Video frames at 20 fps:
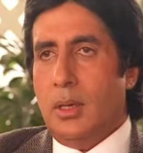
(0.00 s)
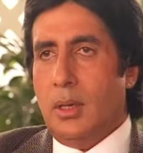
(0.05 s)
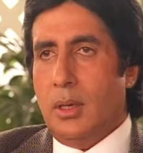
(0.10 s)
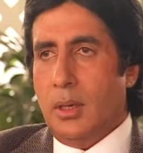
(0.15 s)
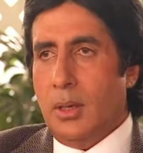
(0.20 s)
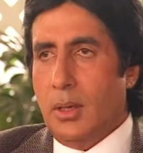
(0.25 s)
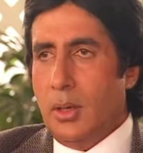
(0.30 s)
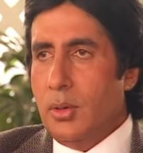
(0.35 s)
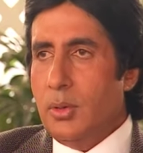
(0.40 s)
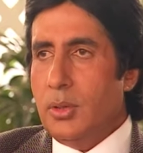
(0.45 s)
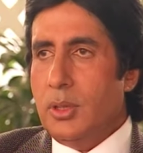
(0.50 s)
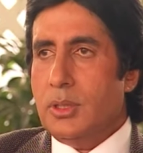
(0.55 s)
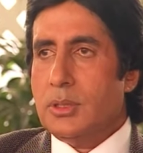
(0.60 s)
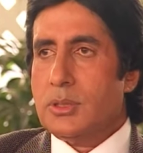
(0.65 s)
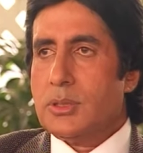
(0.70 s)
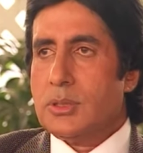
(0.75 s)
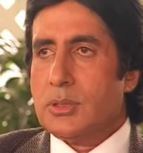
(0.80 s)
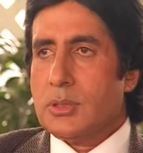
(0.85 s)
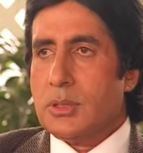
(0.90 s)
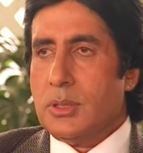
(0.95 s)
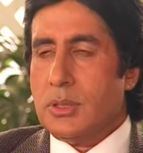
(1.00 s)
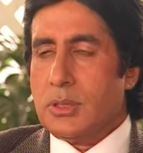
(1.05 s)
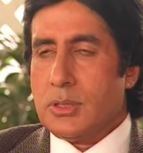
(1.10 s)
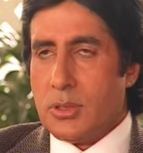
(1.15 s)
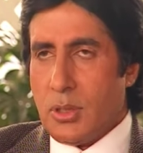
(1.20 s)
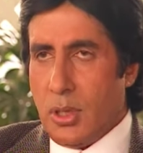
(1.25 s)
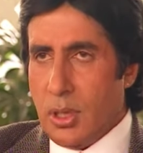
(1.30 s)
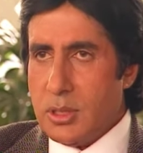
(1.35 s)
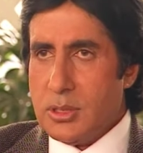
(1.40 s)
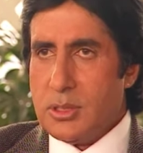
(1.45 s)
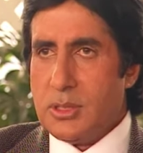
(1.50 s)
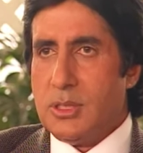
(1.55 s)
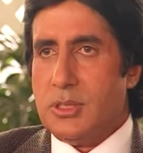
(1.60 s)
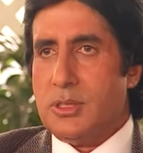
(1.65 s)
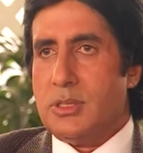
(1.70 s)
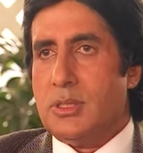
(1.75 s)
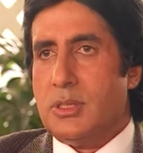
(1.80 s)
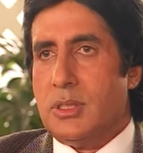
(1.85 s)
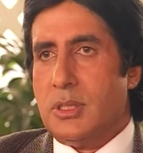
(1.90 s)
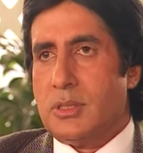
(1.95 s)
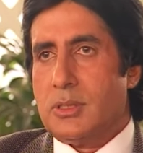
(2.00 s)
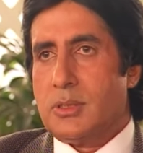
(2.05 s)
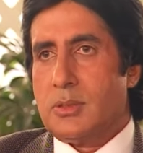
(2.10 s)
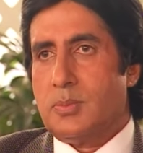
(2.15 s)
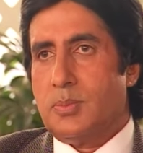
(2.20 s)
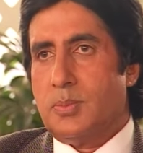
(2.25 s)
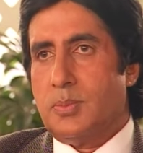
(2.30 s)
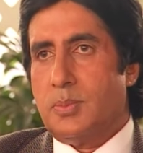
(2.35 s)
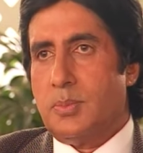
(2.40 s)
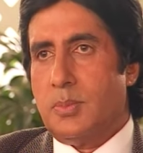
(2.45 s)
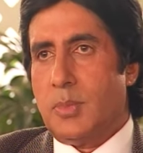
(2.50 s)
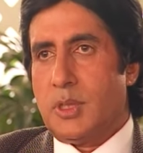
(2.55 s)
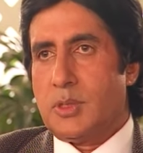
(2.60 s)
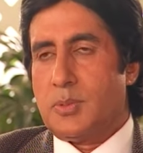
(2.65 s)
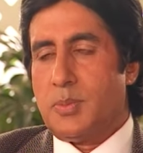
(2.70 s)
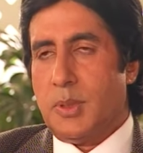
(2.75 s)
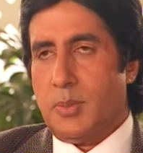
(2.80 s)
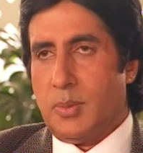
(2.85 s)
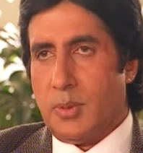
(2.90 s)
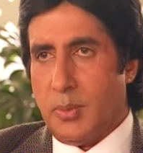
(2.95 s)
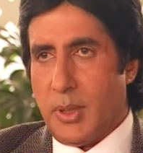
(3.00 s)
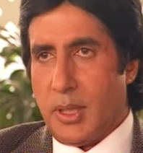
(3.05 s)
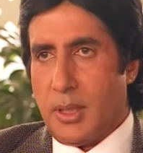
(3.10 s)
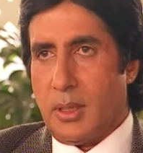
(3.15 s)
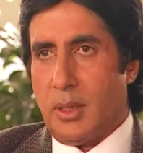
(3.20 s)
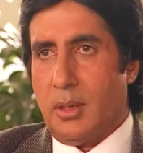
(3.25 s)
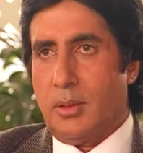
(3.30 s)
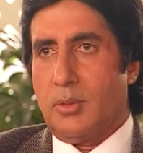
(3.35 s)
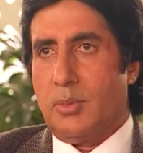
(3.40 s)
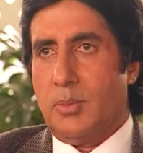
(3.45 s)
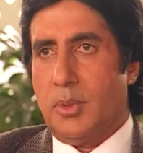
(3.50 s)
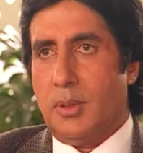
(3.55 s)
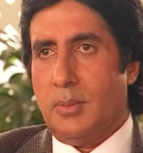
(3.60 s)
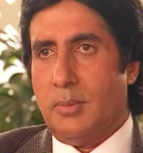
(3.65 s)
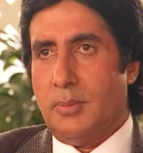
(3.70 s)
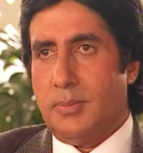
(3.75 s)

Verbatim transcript: No, it's it's not as easy as as people make it out to be.